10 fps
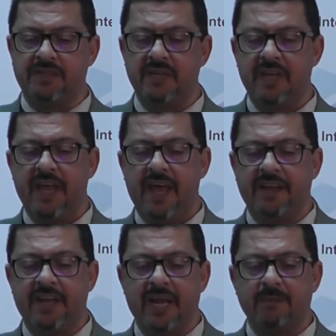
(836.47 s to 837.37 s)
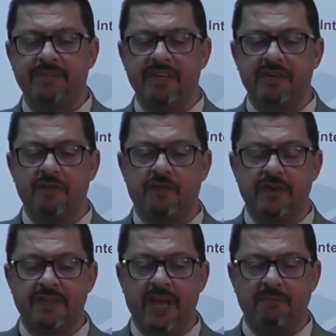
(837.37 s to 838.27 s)
and collapsing
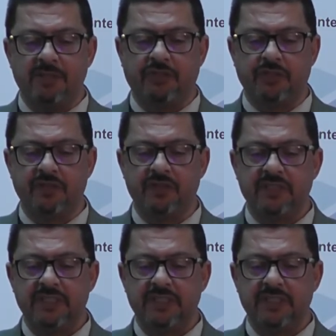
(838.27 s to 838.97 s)
different dimensions,